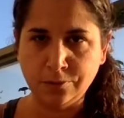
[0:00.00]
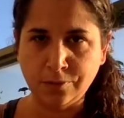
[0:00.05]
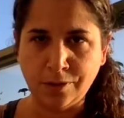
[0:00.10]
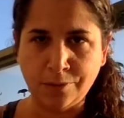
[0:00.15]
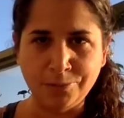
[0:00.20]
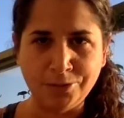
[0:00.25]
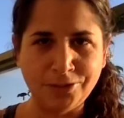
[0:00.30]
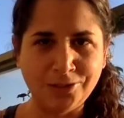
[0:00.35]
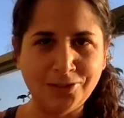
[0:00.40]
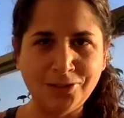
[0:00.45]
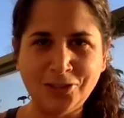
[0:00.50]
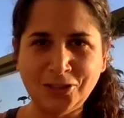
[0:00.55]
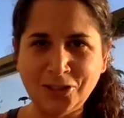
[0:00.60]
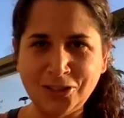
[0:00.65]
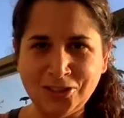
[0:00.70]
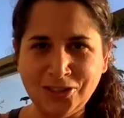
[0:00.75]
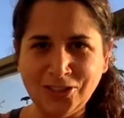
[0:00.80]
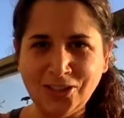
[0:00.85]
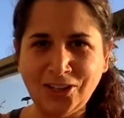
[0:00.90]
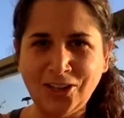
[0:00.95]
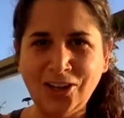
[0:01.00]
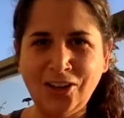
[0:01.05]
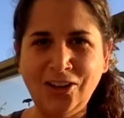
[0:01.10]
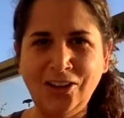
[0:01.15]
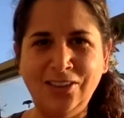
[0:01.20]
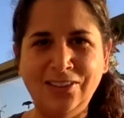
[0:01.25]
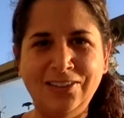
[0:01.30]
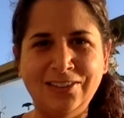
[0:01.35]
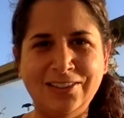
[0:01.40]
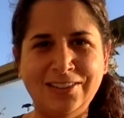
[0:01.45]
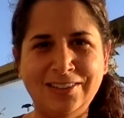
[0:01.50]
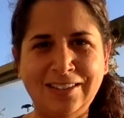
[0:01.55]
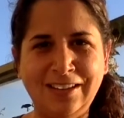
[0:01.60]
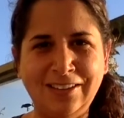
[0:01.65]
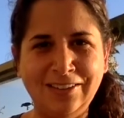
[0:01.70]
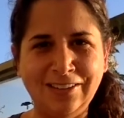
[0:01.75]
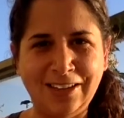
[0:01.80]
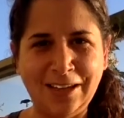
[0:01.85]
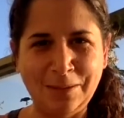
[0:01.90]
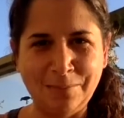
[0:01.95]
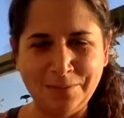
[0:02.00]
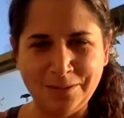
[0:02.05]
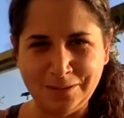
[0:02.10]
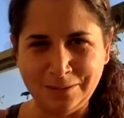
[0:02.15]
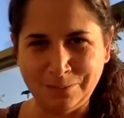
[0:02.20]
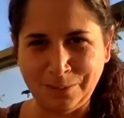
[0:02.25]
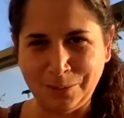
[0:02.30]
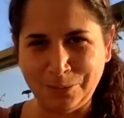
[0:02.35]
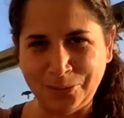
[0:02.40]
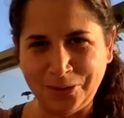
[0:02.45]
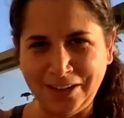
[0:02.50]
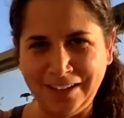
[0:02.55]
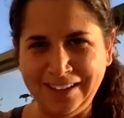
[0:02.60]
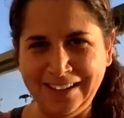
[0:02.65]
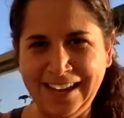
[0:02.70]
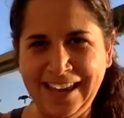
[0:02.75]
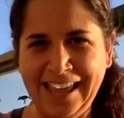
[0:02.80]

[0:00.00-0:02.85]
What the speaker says: I'm just a Jersey girl, and this is how it came into my brain.